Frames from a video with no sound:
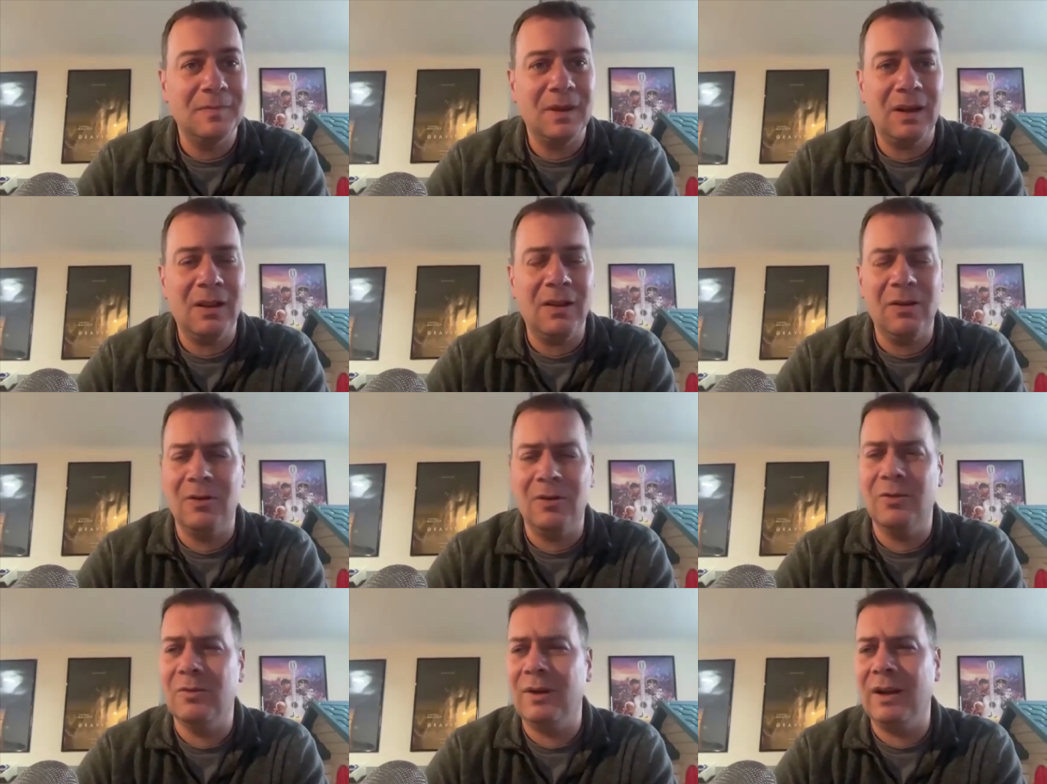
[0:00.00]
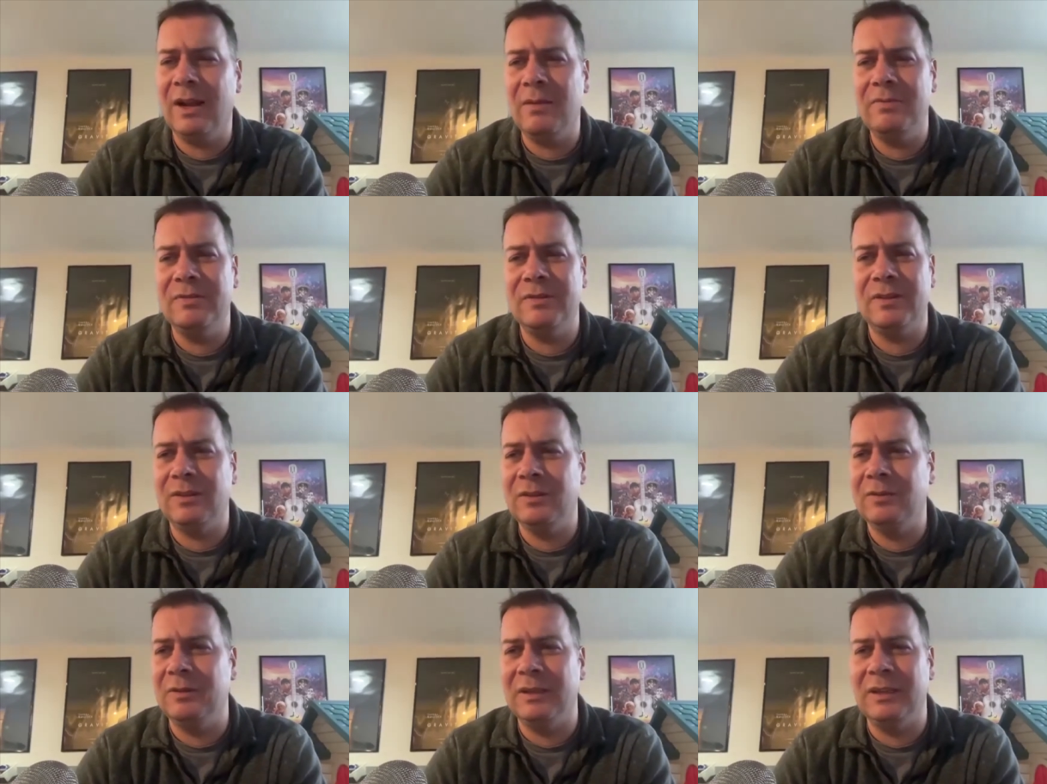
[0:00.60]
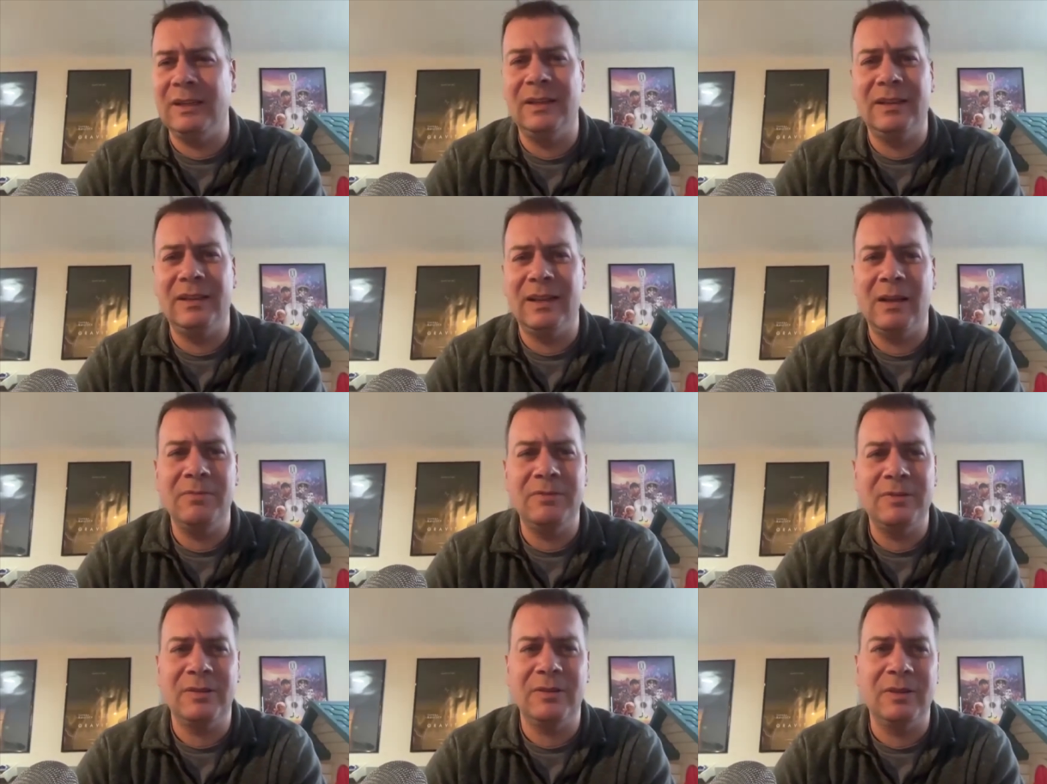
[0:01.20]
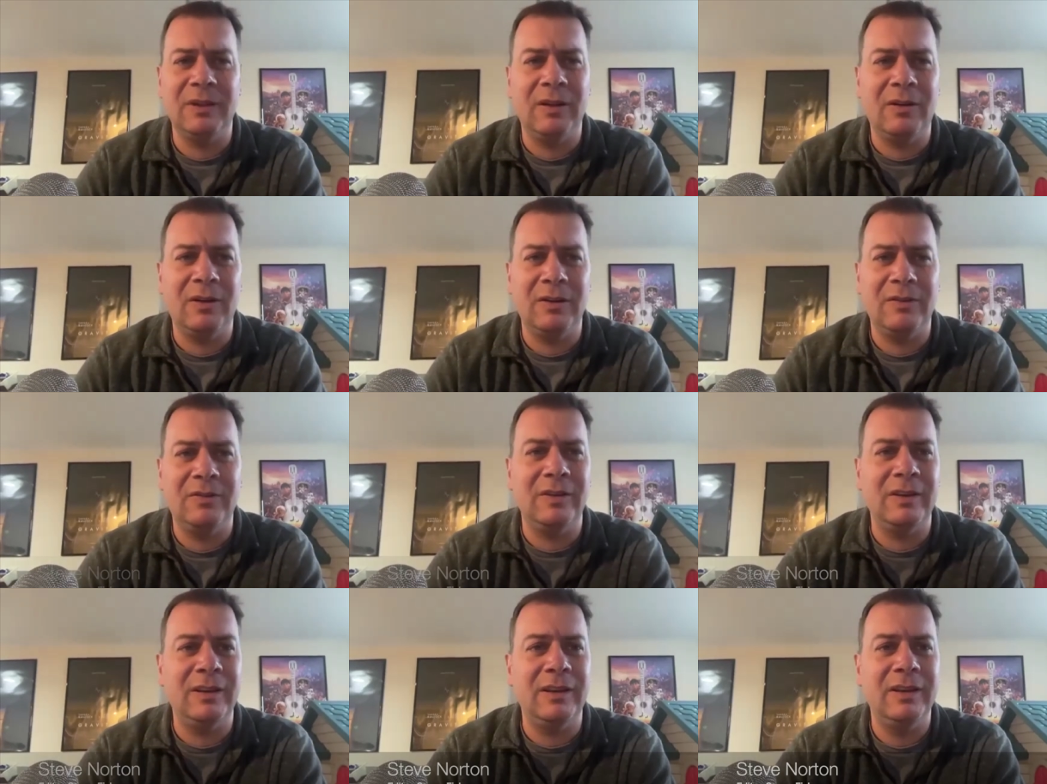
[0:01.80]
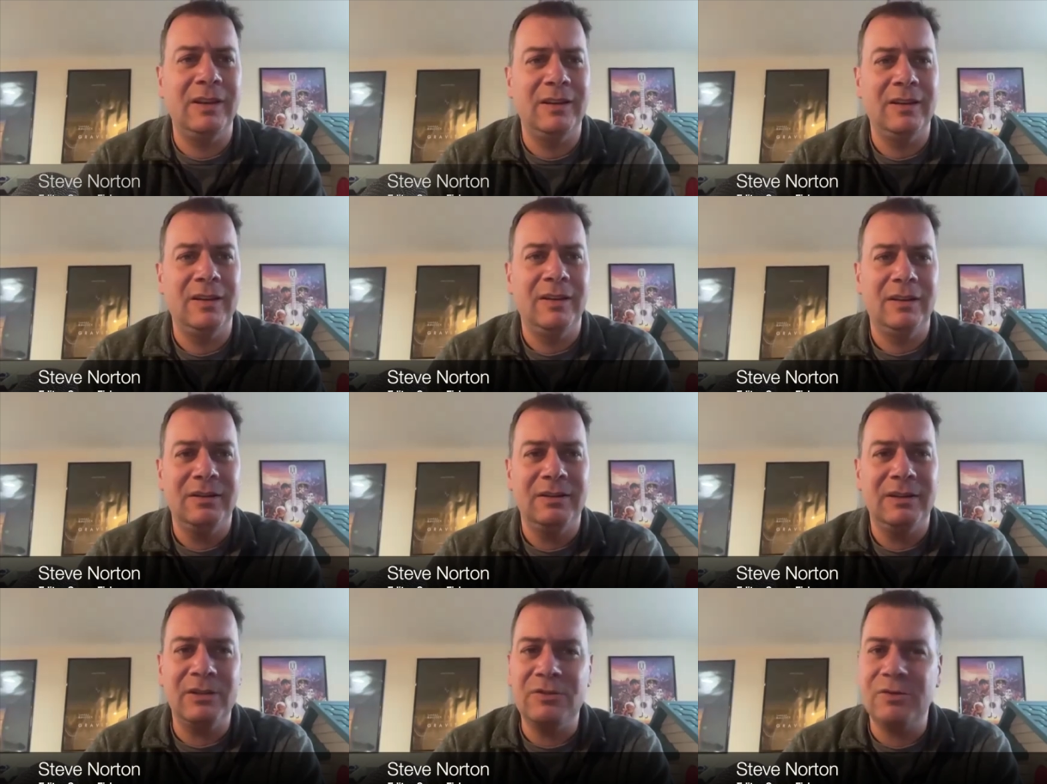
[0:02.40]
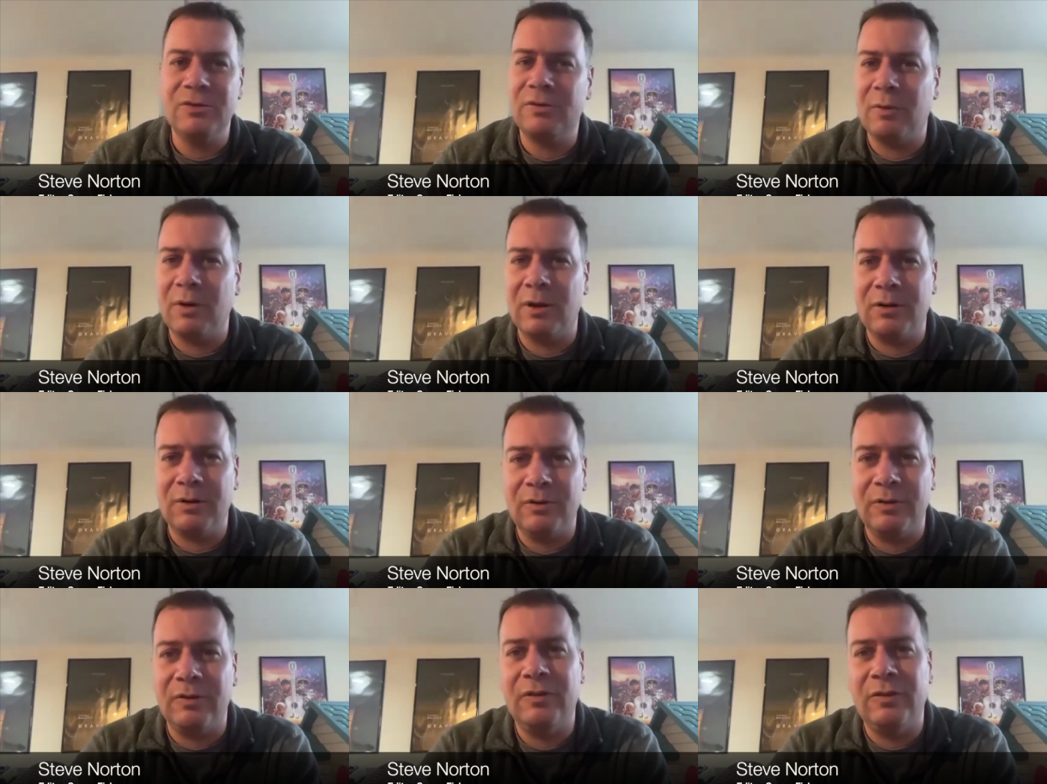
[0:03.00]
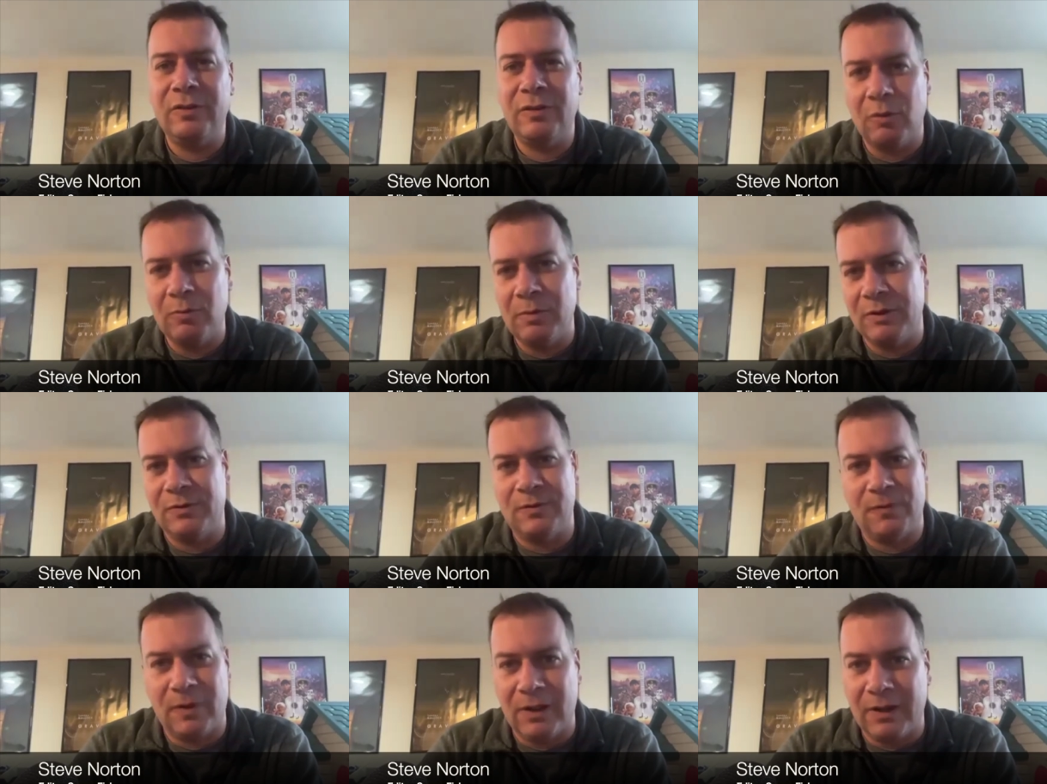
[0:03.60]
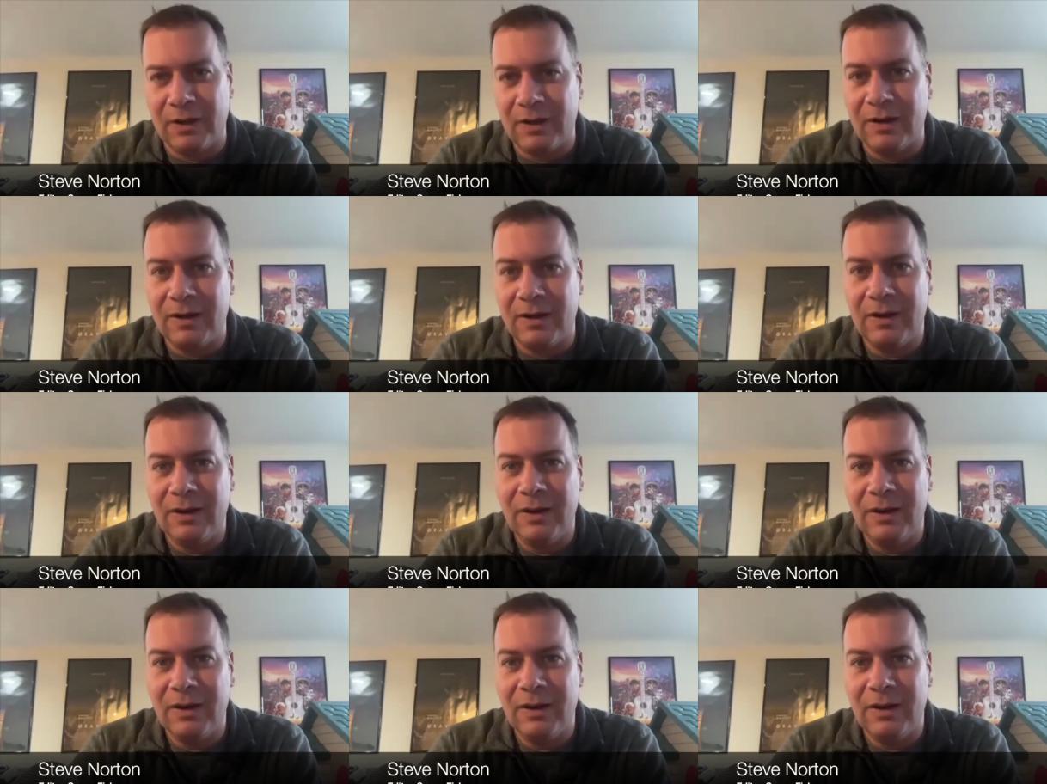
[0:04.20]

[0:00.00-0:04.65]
Oh, absolutely. Absolutely. Honestly, mm-hmm. Dangerous Waters is so much fun.